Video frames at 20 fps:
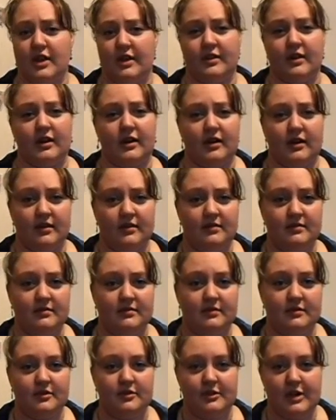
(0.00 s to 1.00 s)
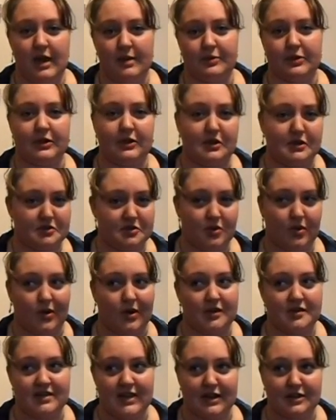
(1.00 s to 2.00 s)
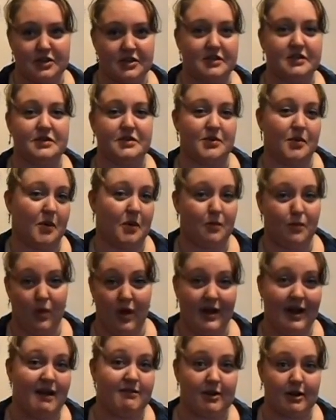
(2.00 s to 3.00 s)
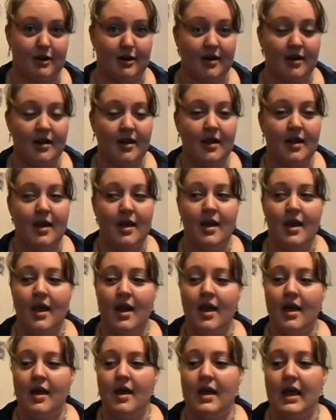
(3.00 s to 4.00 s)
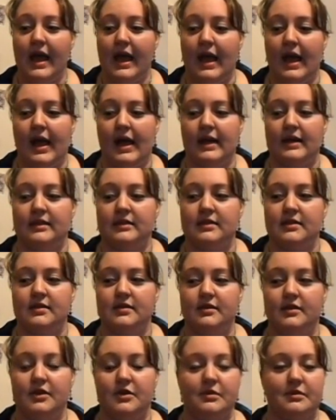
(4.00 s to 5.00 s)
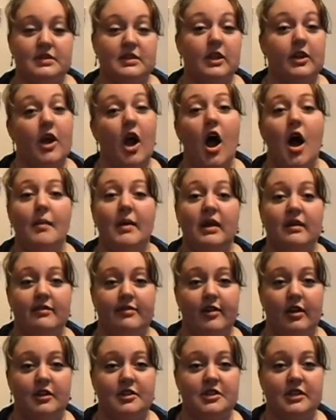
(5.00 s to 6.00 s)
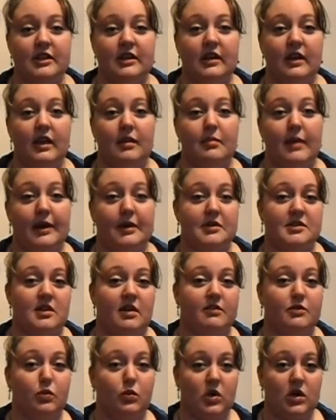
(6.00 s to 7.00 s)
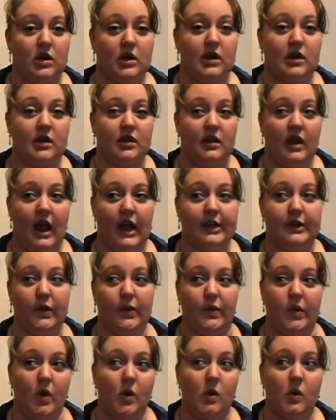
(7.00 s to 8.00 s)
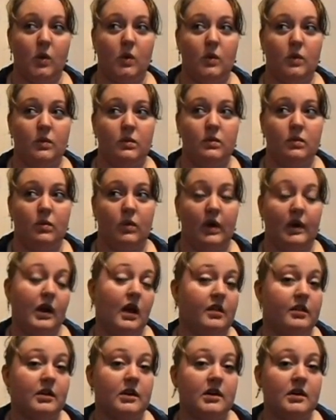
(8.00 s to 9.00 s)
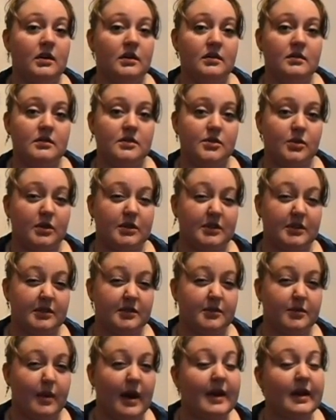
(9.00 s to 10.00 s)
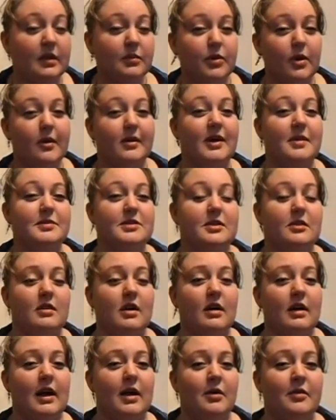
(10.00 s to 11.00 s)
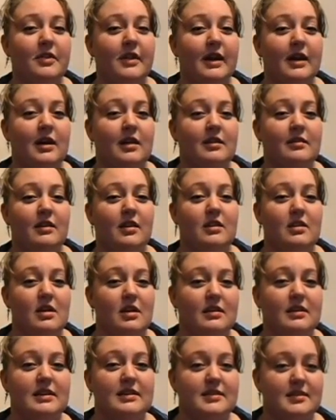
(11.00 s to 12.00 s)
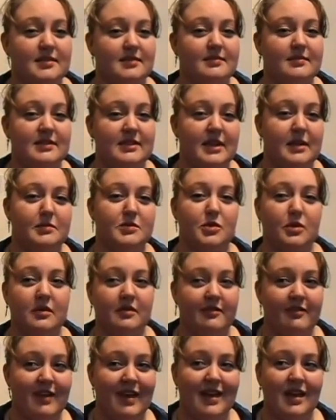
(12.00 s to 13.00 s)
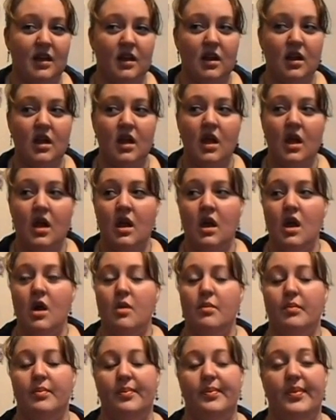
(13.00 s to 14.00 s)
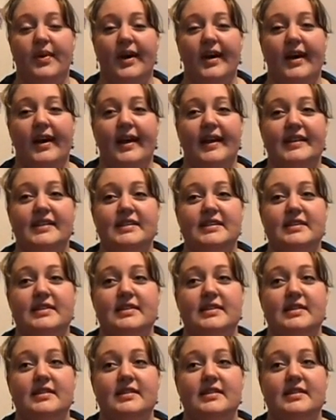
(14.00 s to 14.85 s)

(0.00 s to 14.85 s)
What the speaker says: other chapters or sections or whatever and use the comment function in Microsoft Word. I don't know what other sorts of writing programs there are out there along this same sort of vein, but